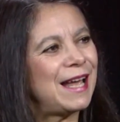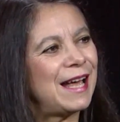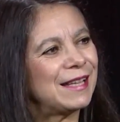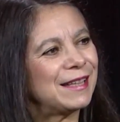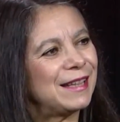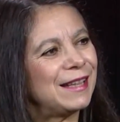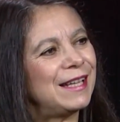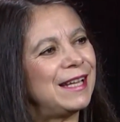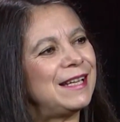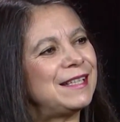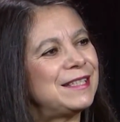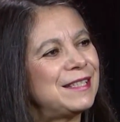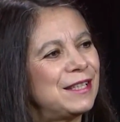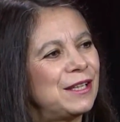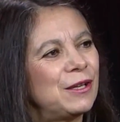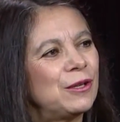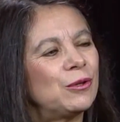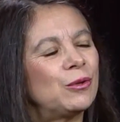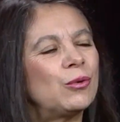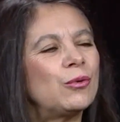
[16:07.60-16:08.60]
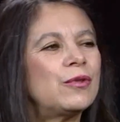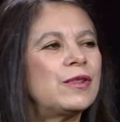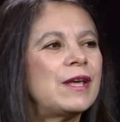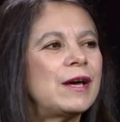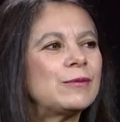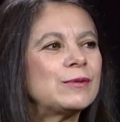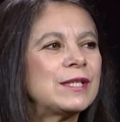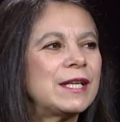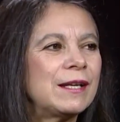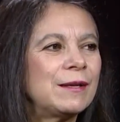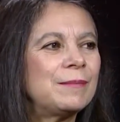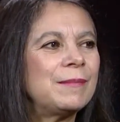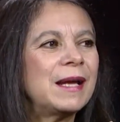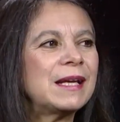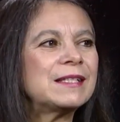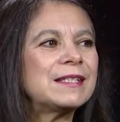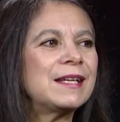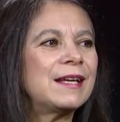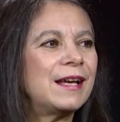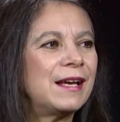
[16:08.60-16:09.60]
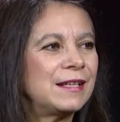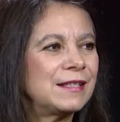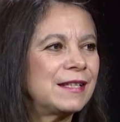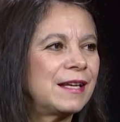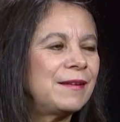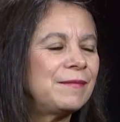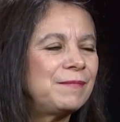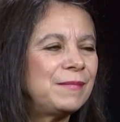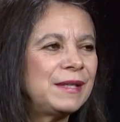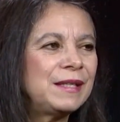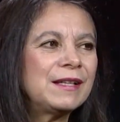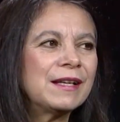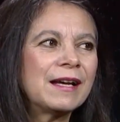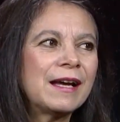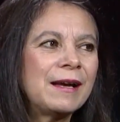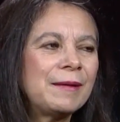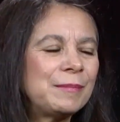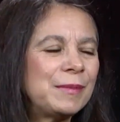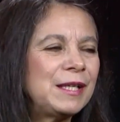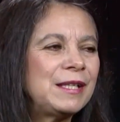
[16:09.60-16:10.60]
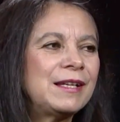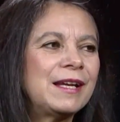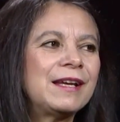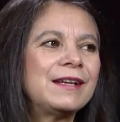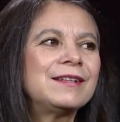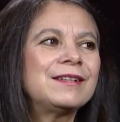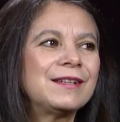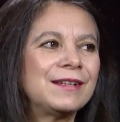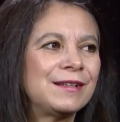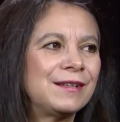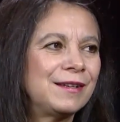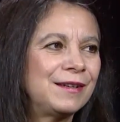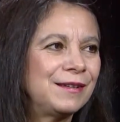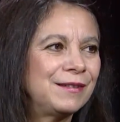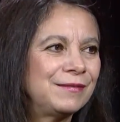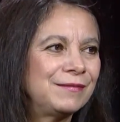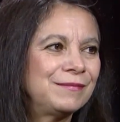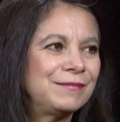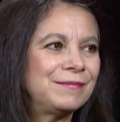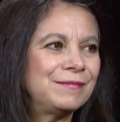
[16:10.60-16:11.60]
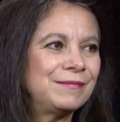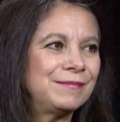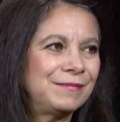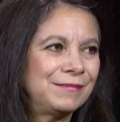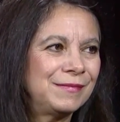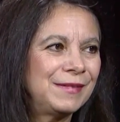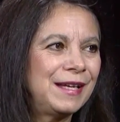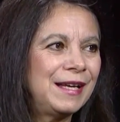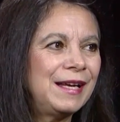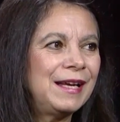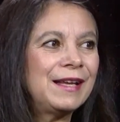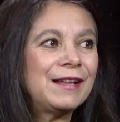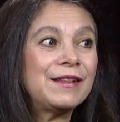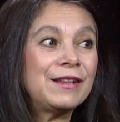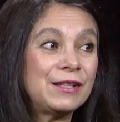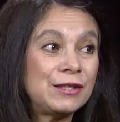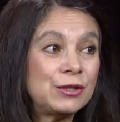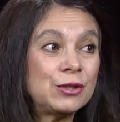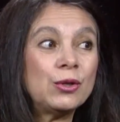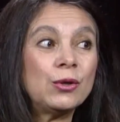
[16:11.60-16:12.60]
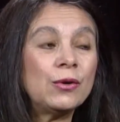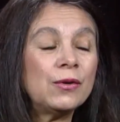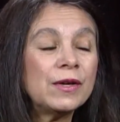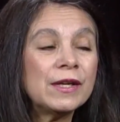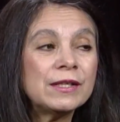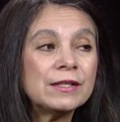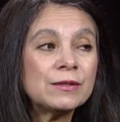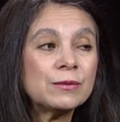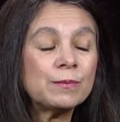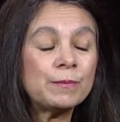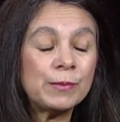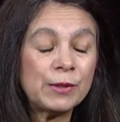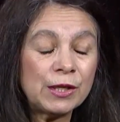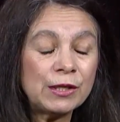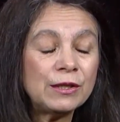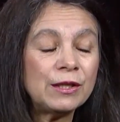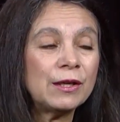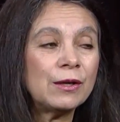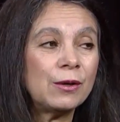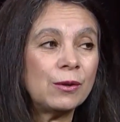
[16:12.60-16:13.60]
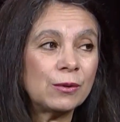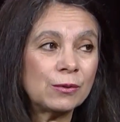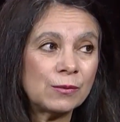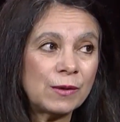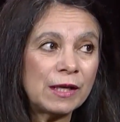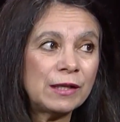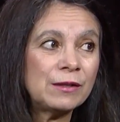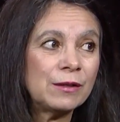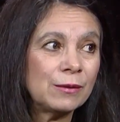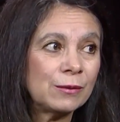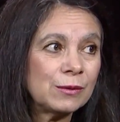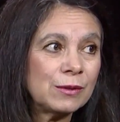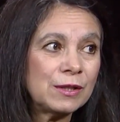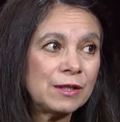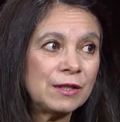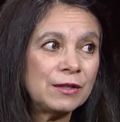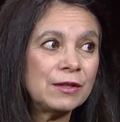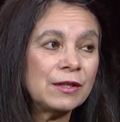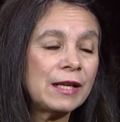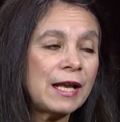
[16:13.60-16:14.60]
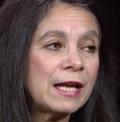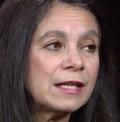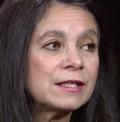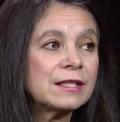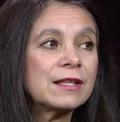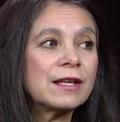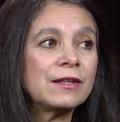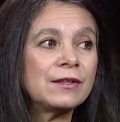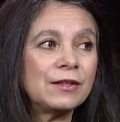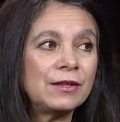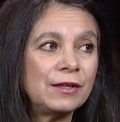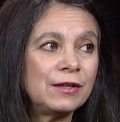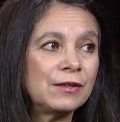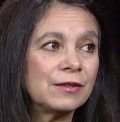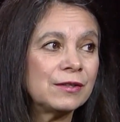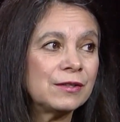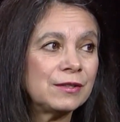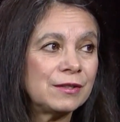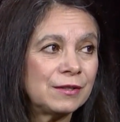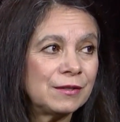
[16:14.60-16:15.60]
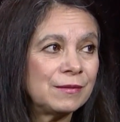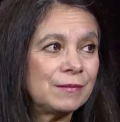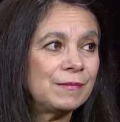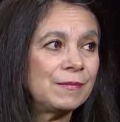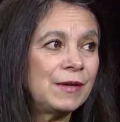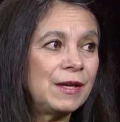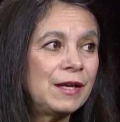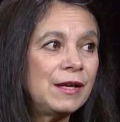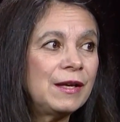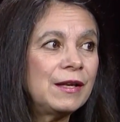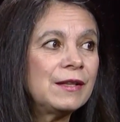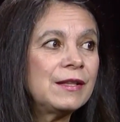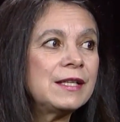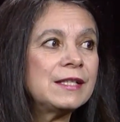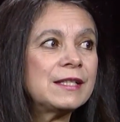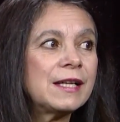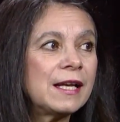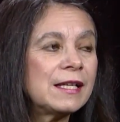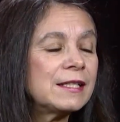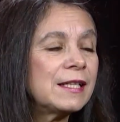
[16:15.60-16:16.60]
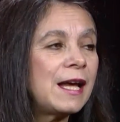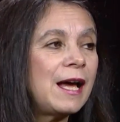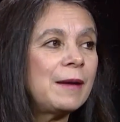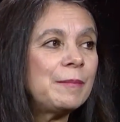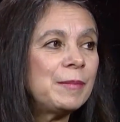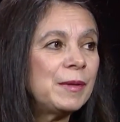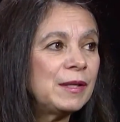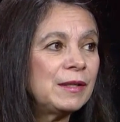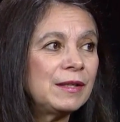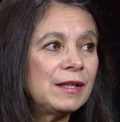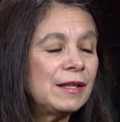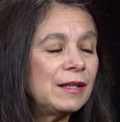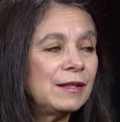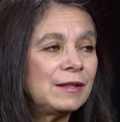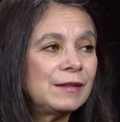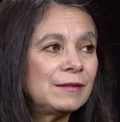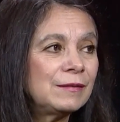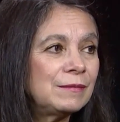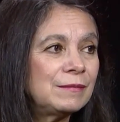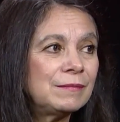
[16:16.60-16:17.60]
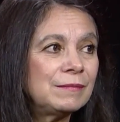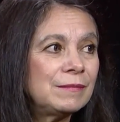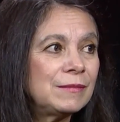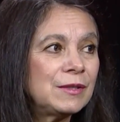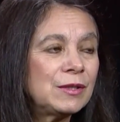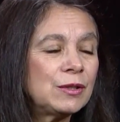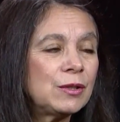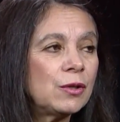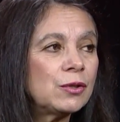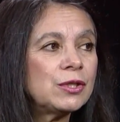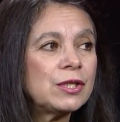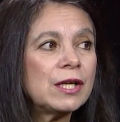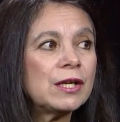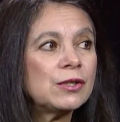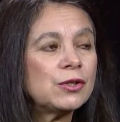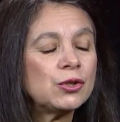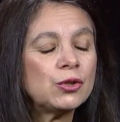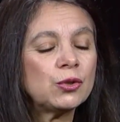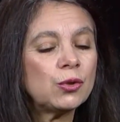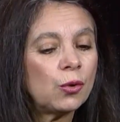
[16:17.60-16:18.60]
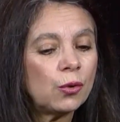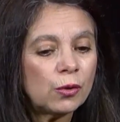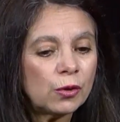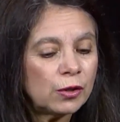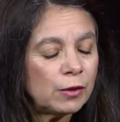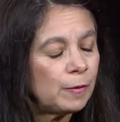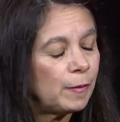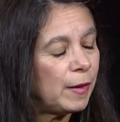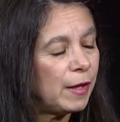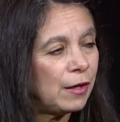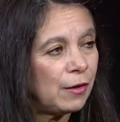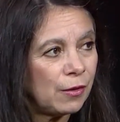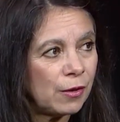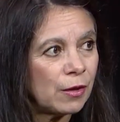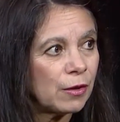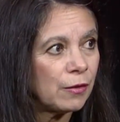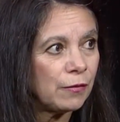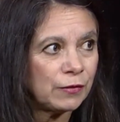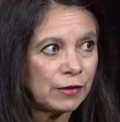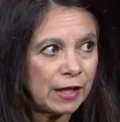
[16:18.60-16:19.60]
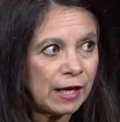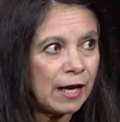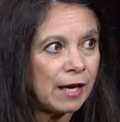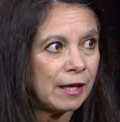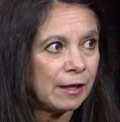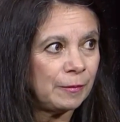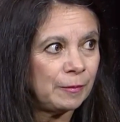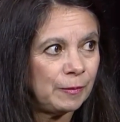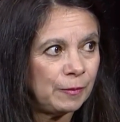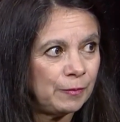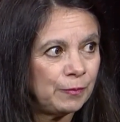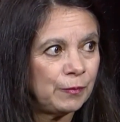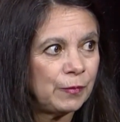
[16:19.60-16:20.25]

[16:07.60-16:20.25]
at least 2,000 Mexicans have been decapitated. The story is pretty horrendous in the last 10 years. Mm-hmm. This has happened in such a short period of time,